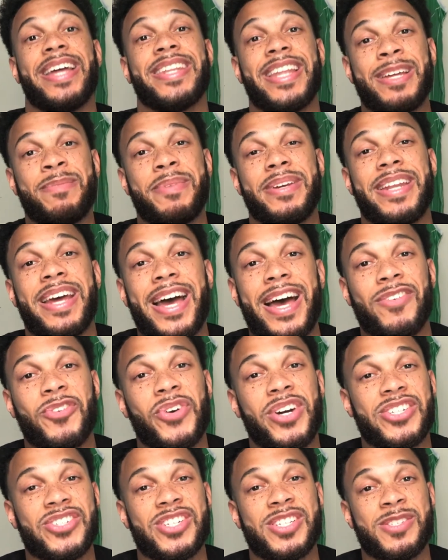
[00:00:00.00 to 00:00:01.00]
led me to have
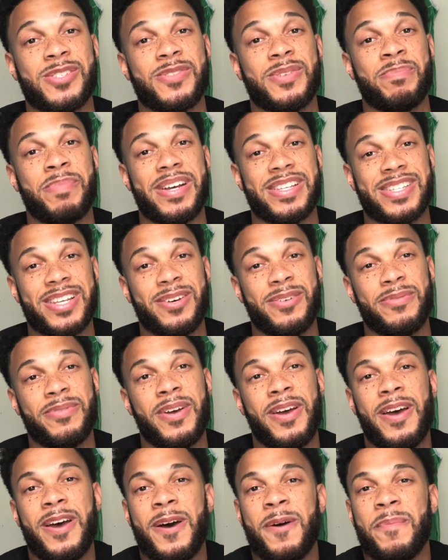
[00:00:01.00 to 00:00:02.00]
questions myself,
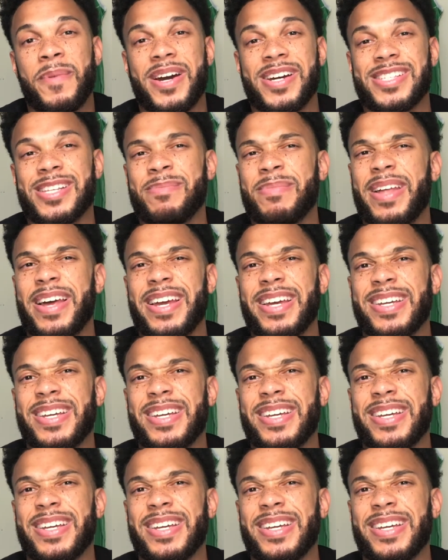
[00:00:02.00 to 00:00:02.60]
because I'm like,